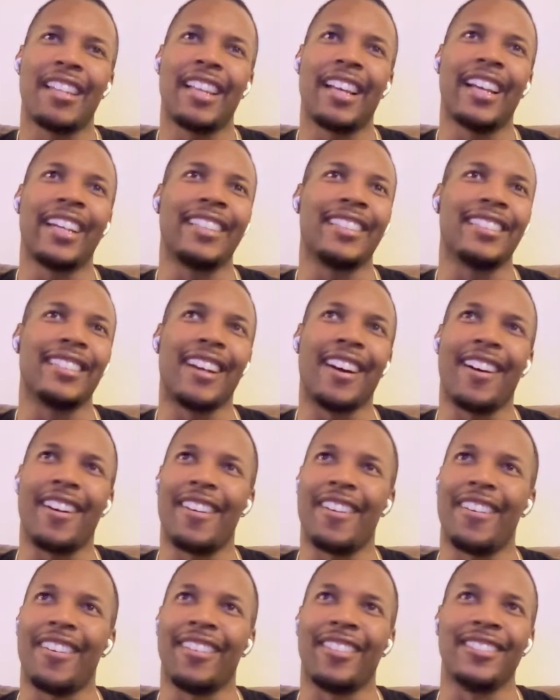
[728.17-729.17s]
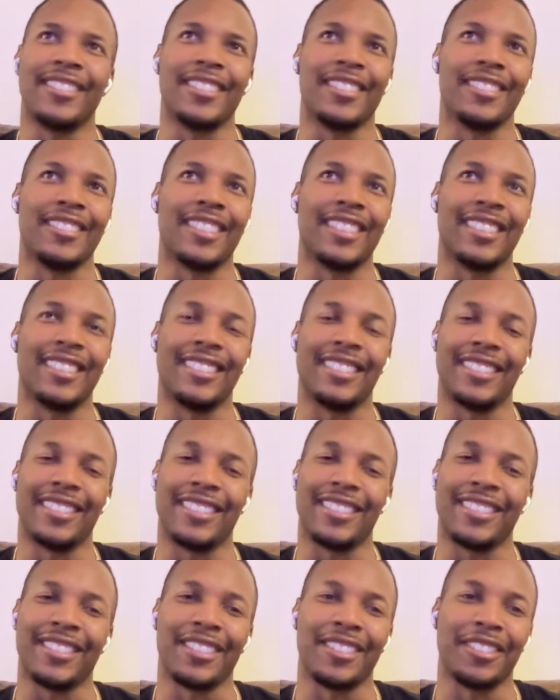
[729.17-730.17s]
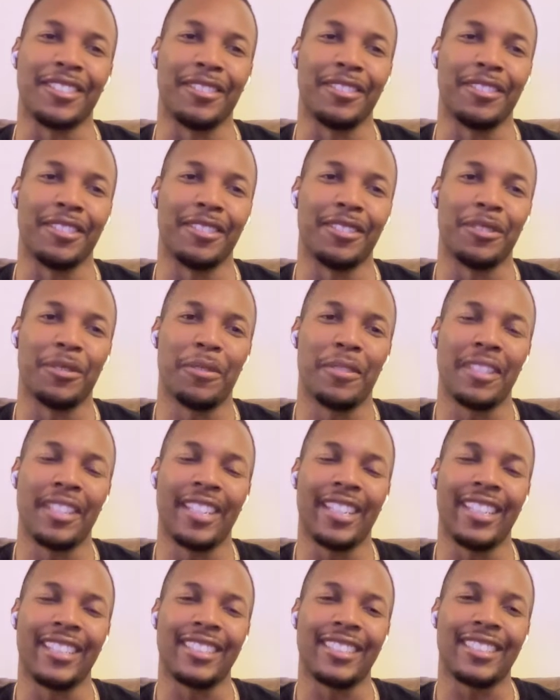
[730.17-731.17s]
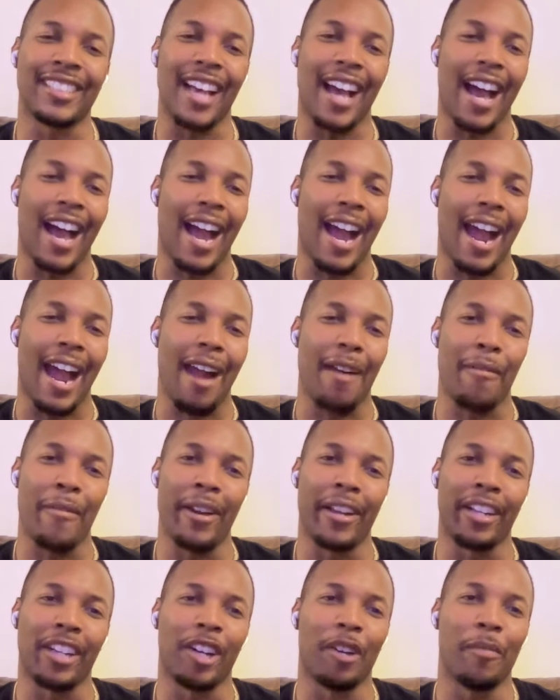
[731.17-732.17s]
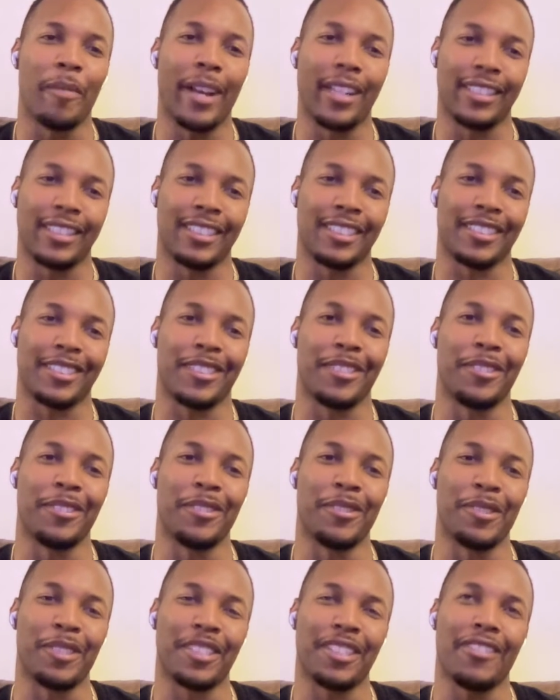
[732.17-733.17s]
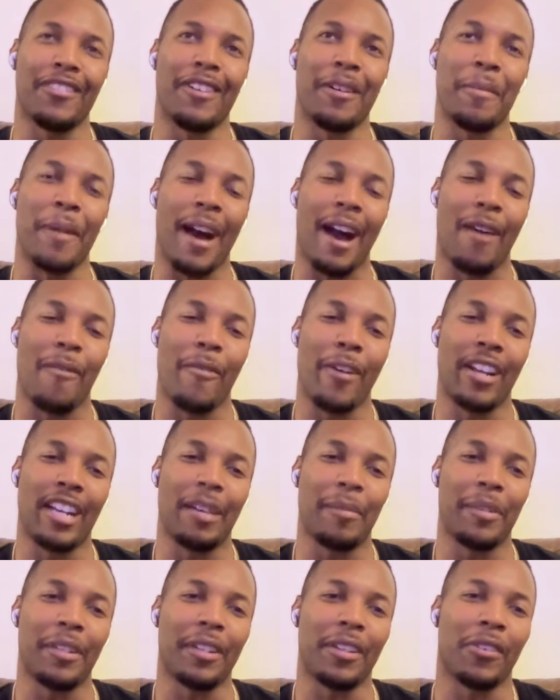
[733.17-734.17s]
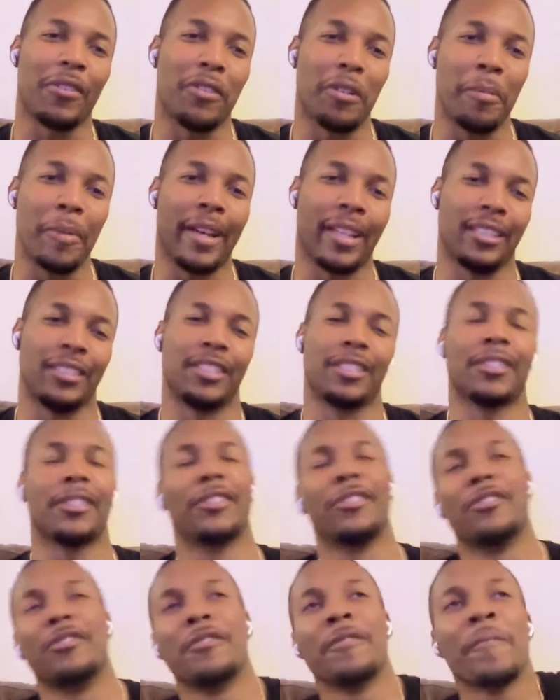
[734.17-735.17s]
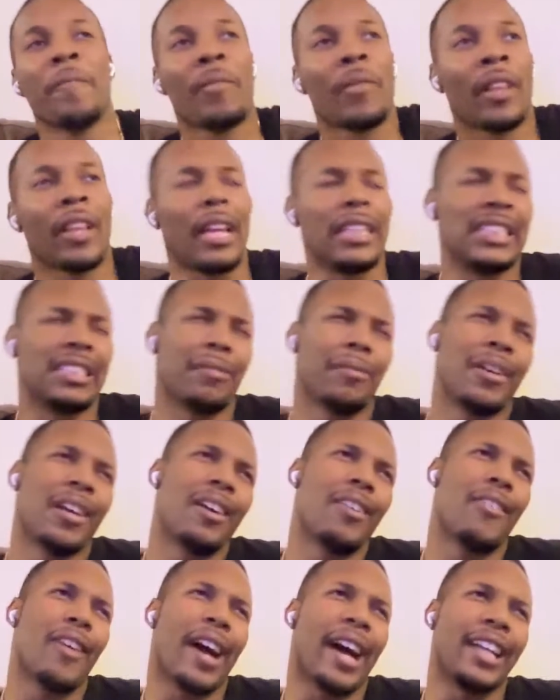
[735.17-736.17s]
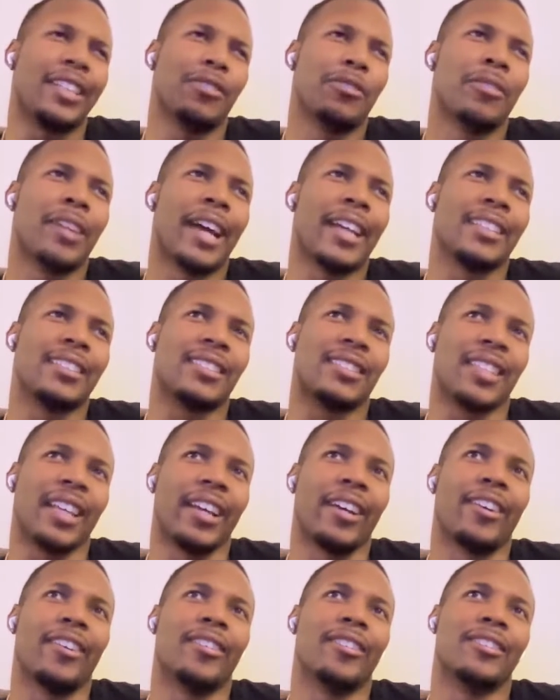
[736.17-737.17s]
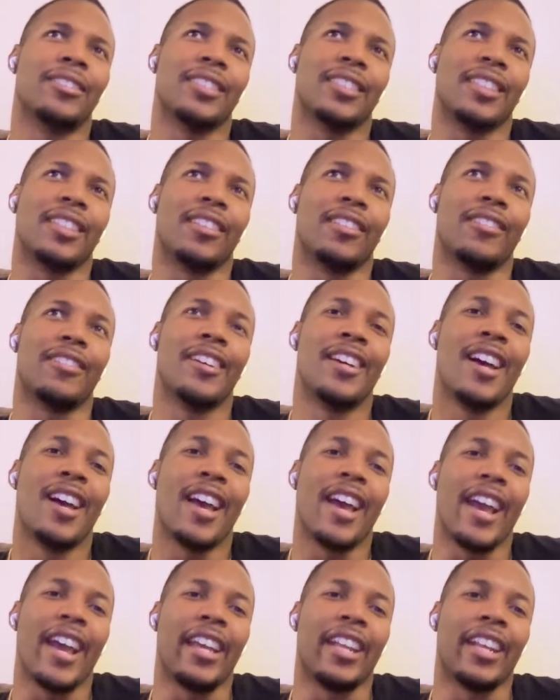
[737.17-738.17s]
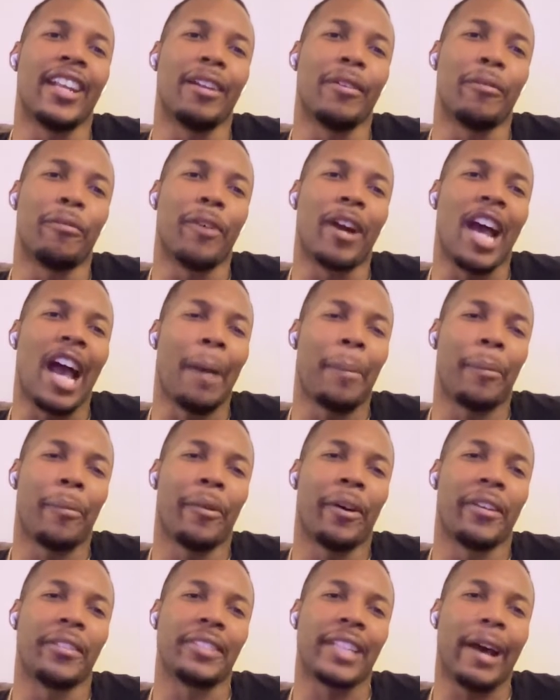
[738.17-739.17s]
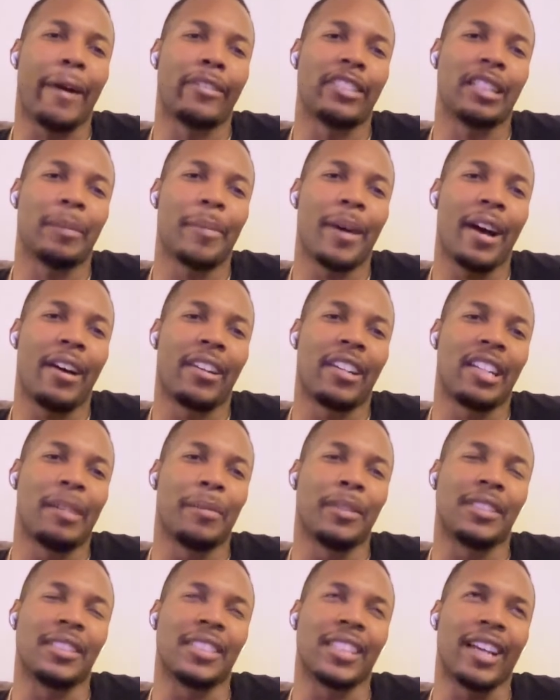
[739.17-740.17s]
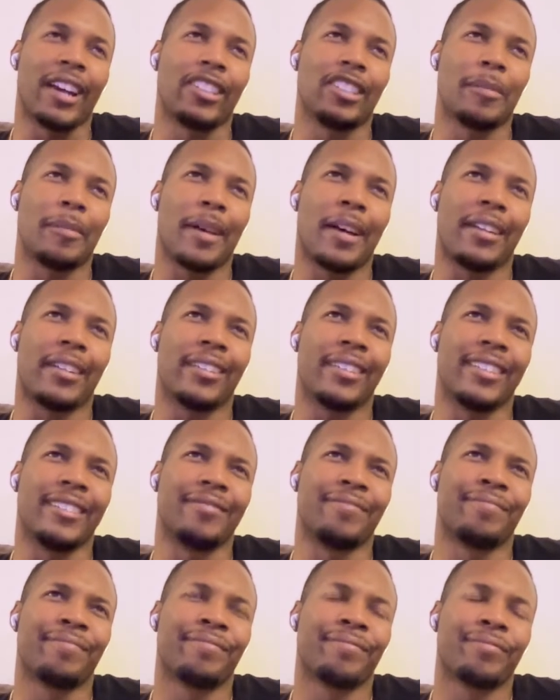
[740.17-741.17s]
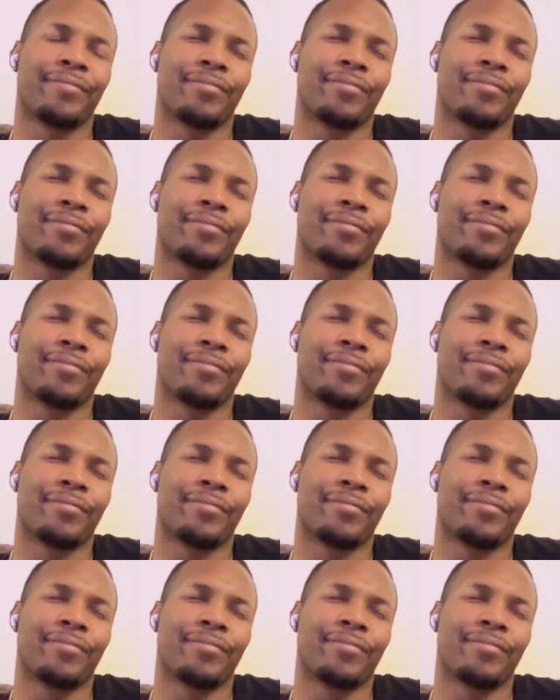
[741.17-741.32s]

like, no. So doing this, I'd rather go back to school. So I wound up, going back in school. And I said, well, I do like sales, And then what happened was I was about, let me see, I was about